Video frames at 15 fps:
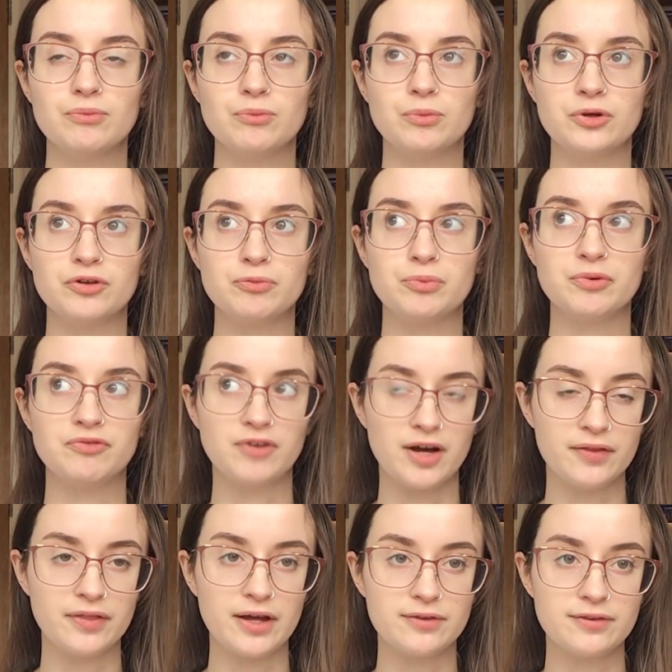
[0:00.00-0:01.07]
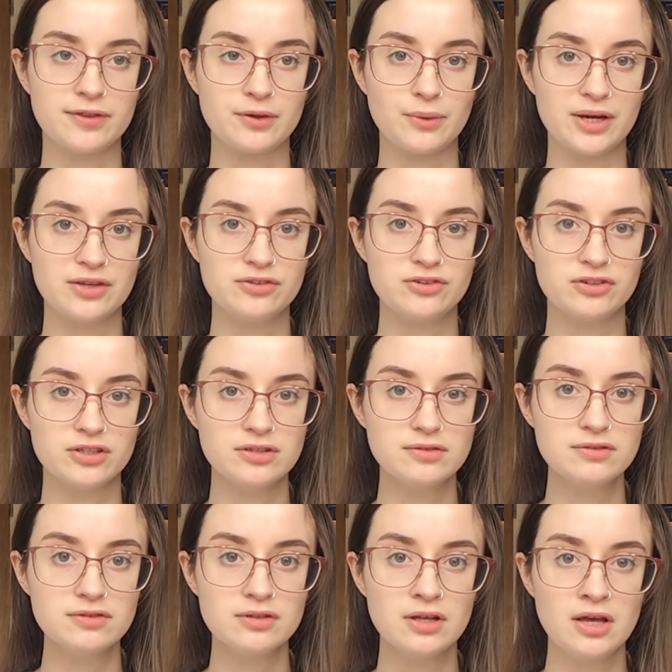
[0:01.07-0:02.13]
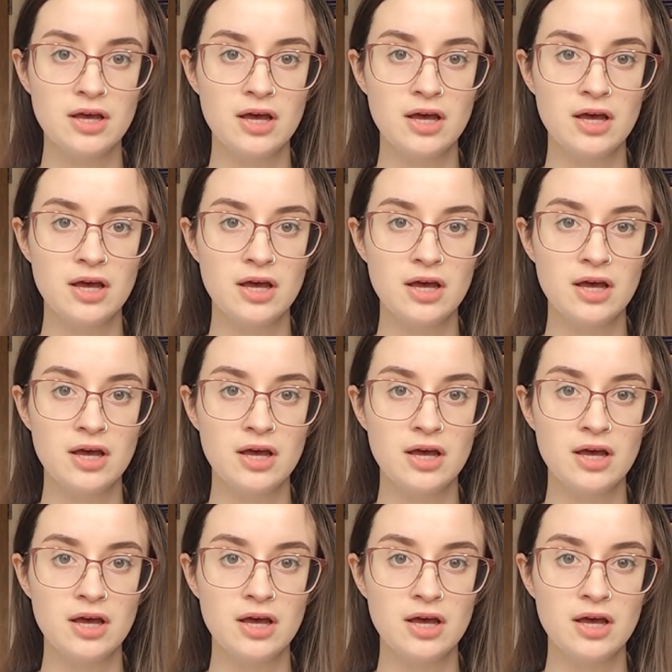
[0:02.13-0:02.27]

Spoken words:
would have preferred that to the questions